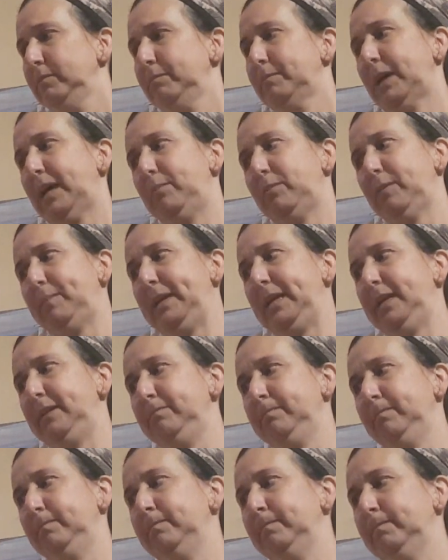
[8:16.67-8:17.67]
paper,
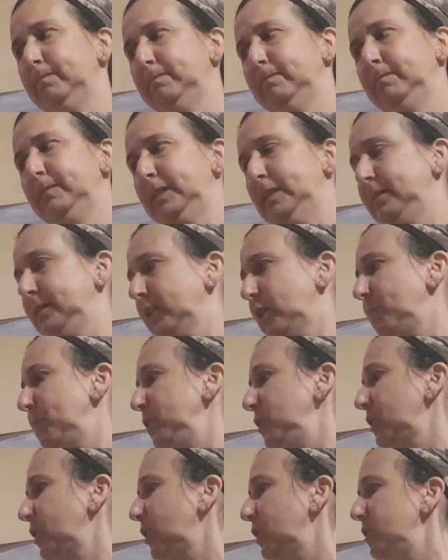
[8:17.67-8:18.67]
pen. Come
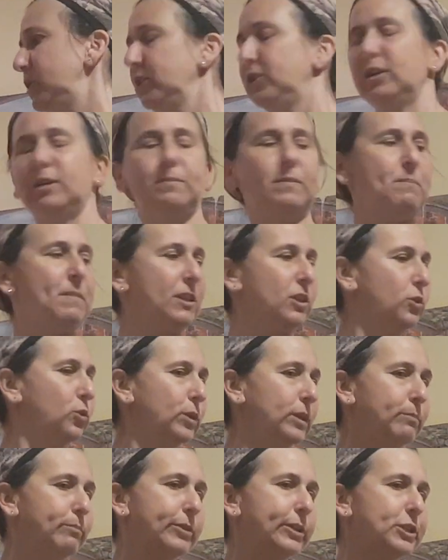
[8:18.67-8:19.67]
on, you're the host, you've got to make a
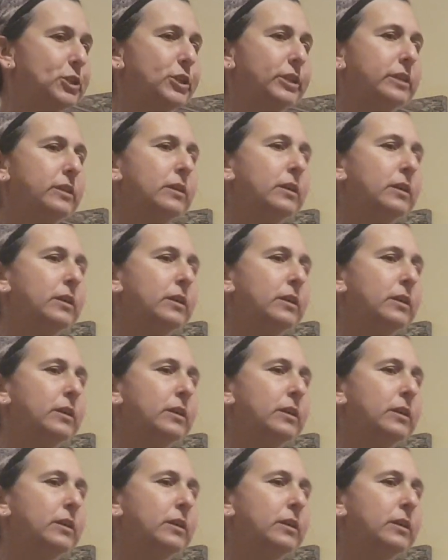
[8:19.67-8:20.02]
good impression.